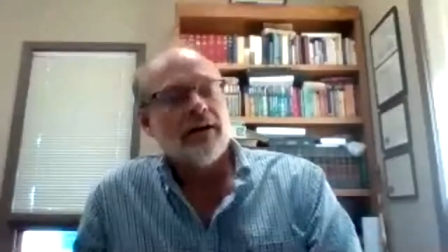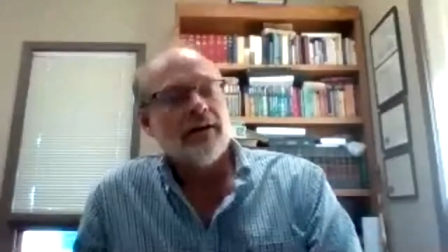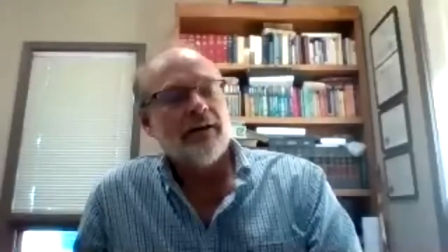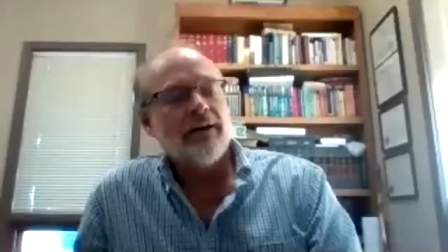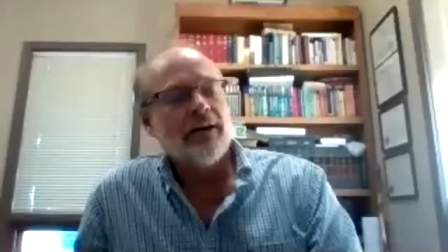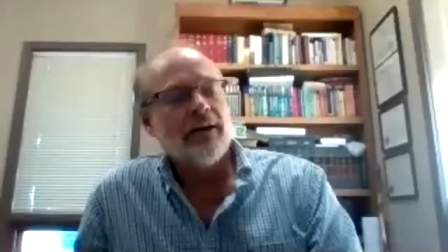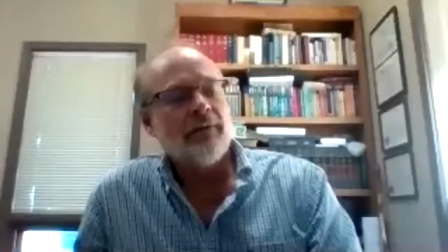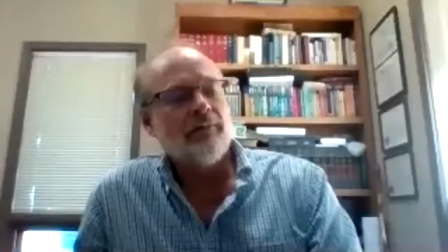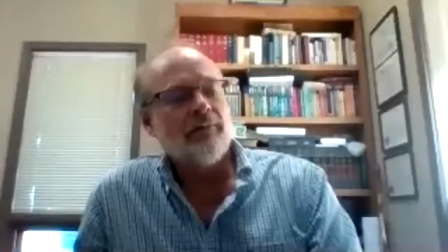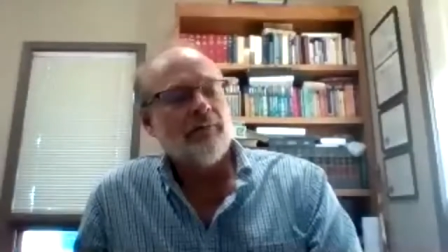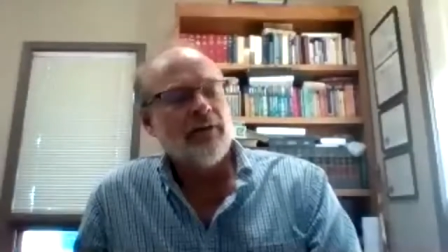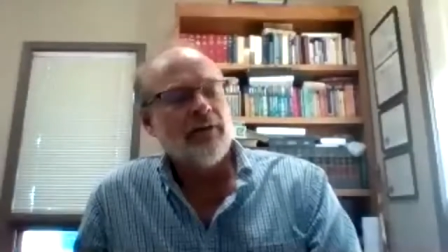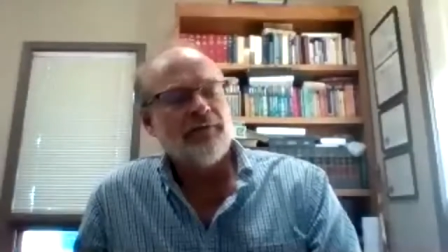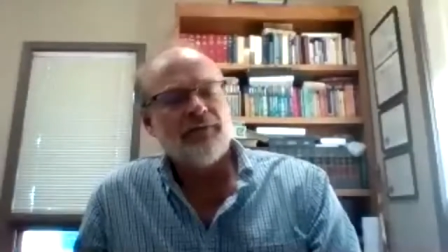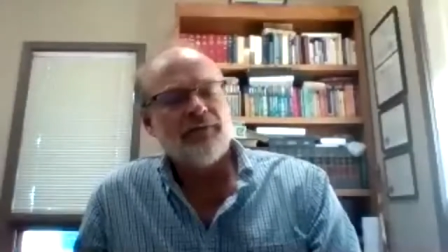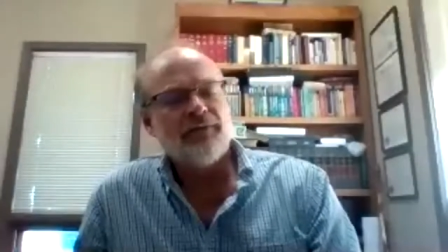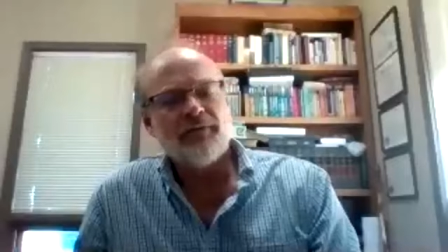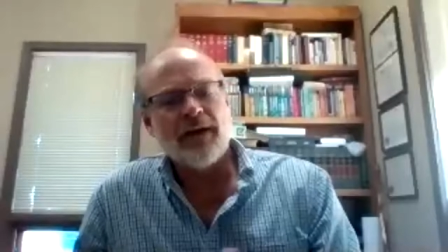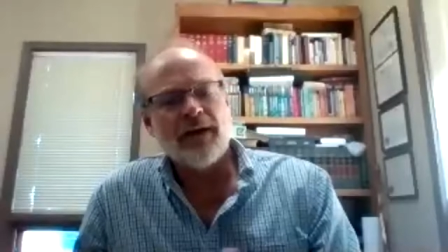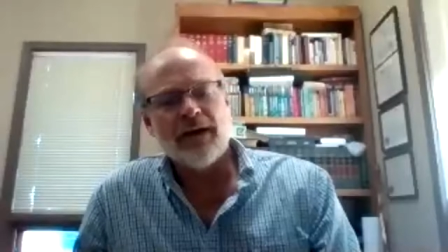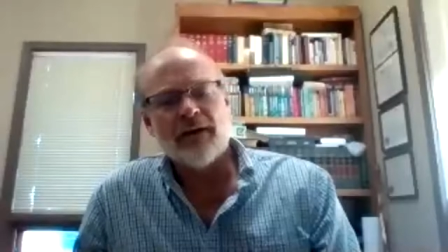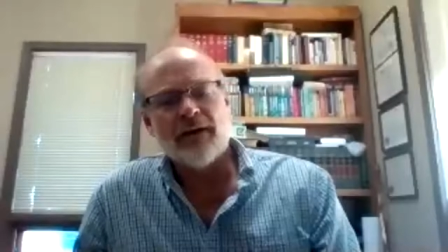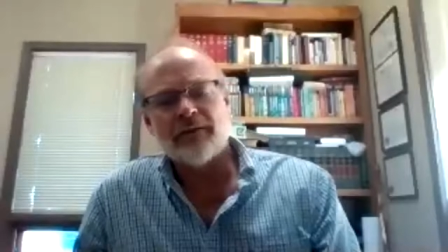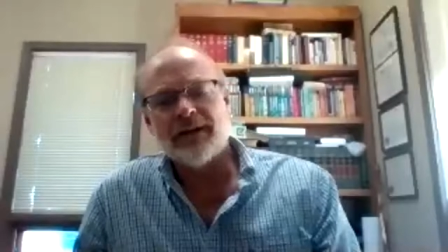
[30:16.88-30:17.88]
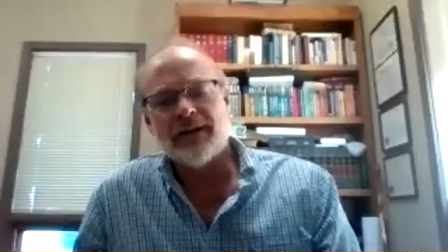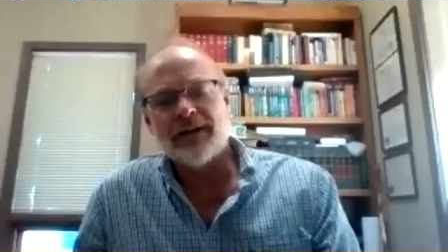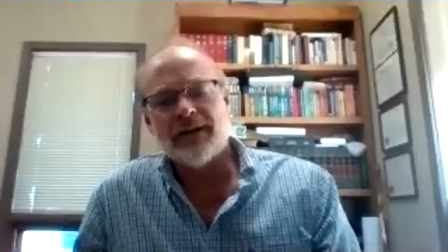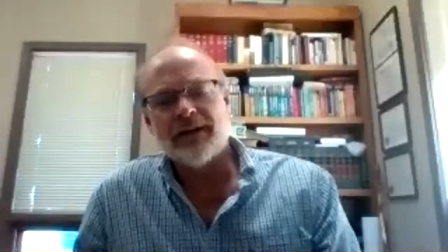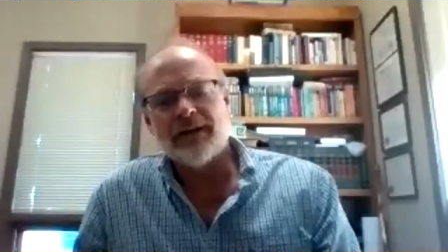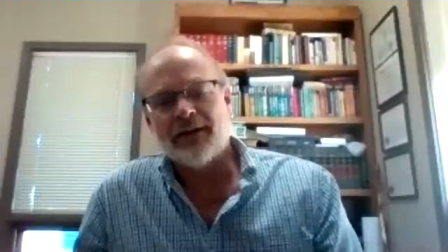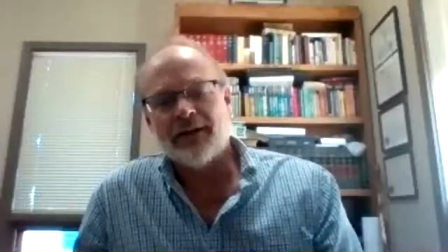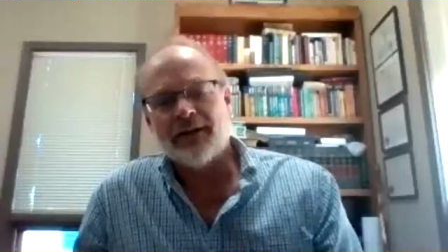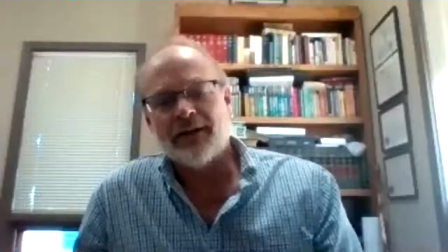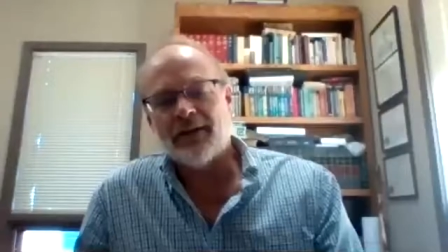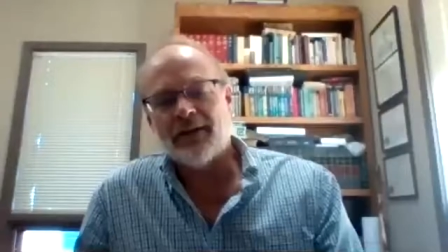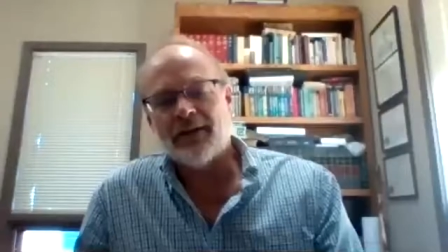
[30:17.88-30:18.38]
and we found out
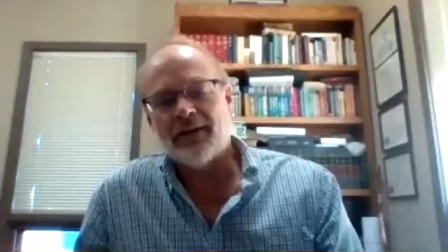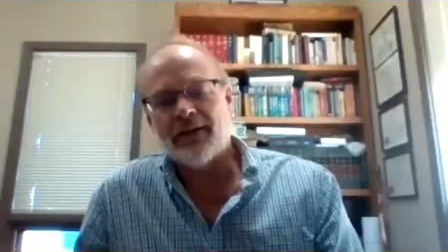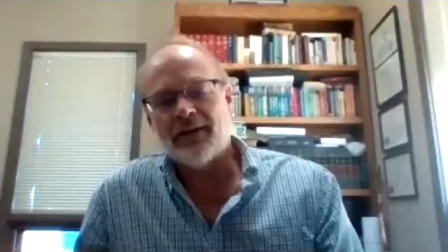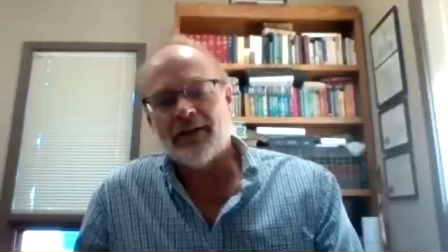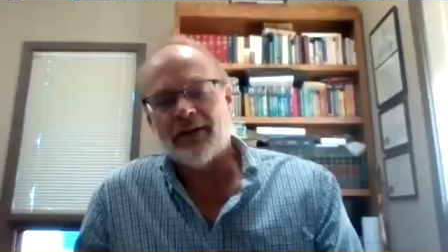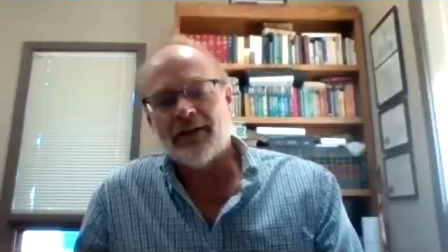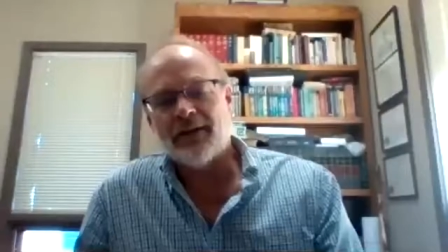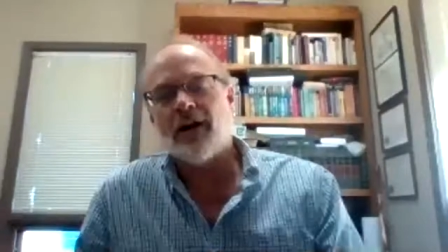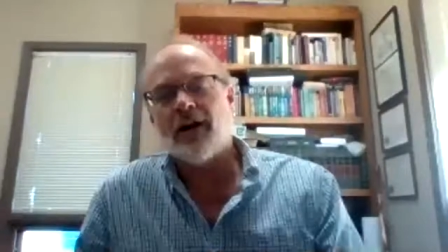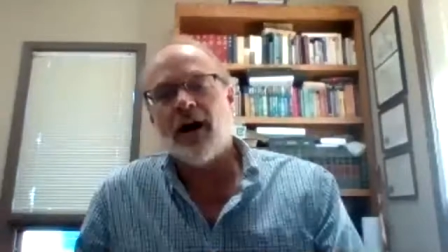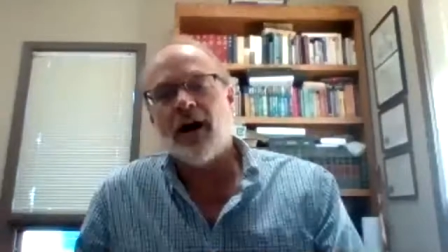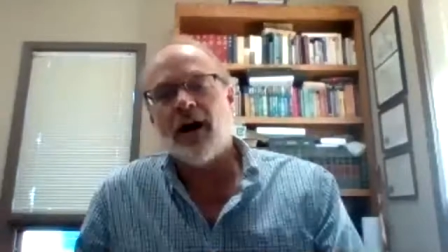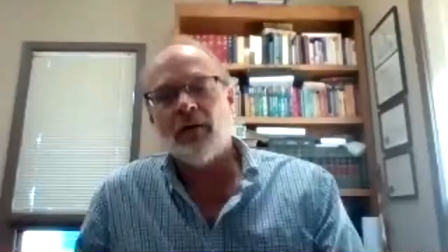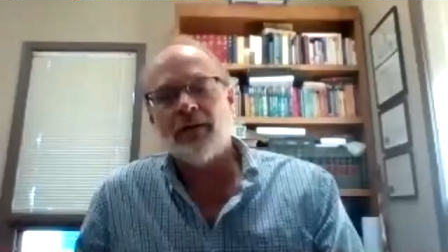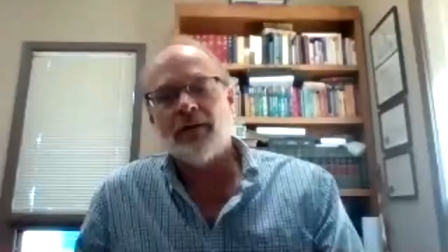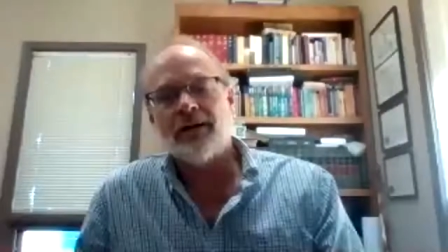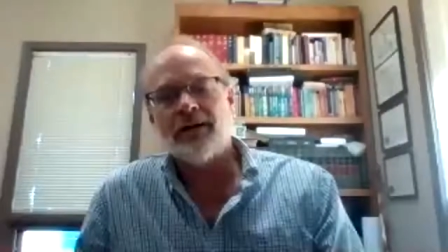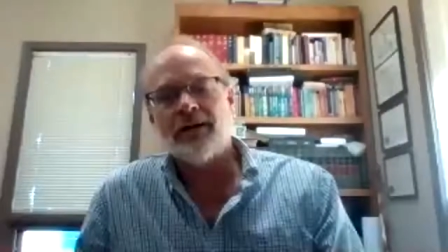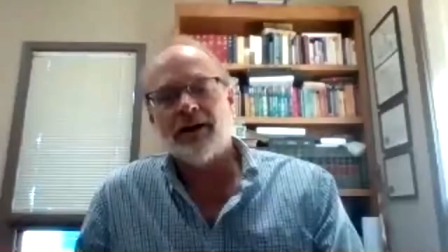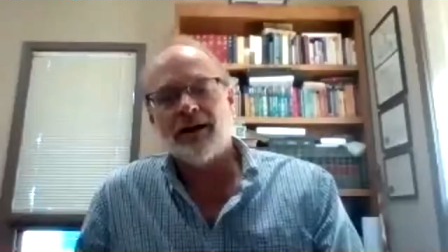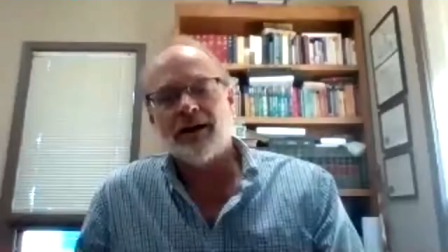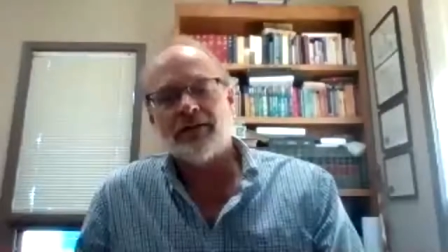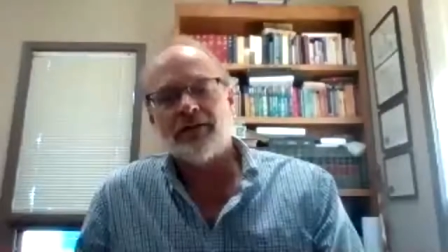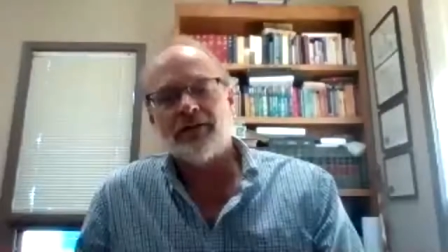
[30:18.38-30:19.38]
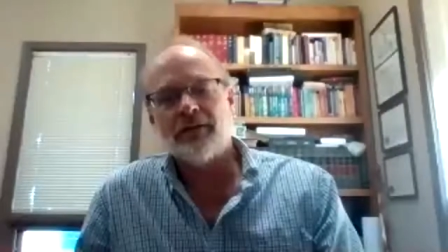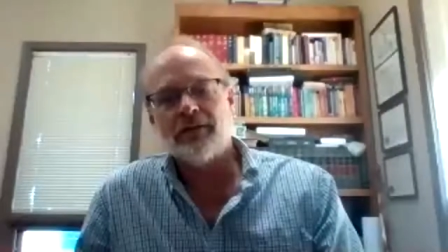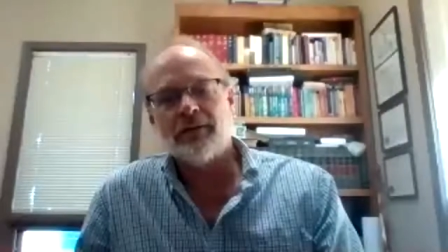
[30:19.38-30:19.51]
that God is calling us